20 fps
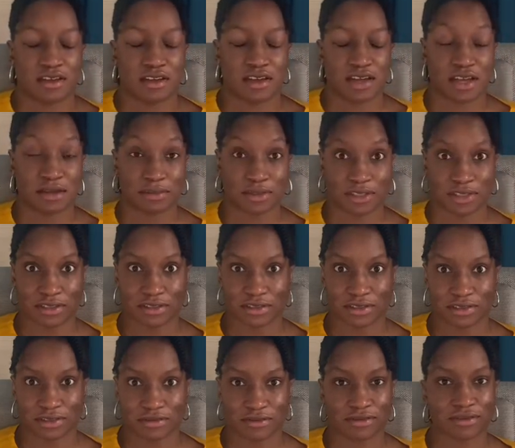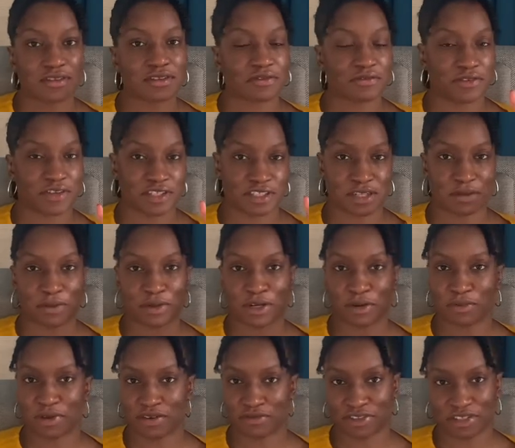Hamptons, fix up on your
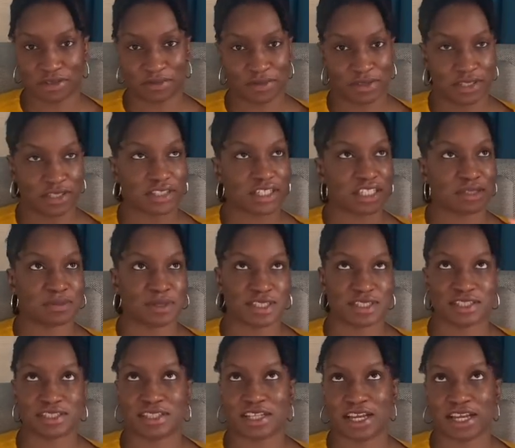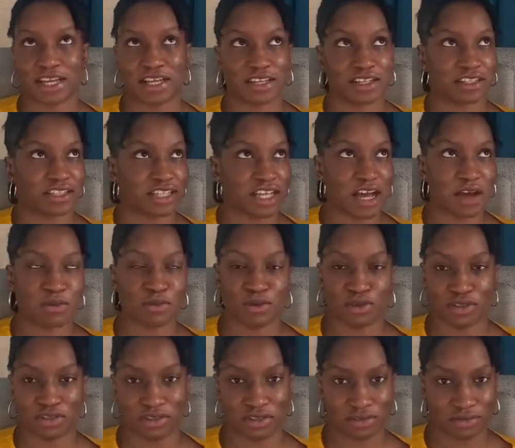breakfast, please. Especially the egg. That
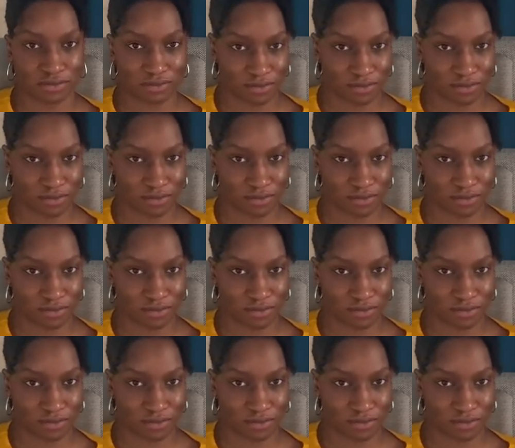was...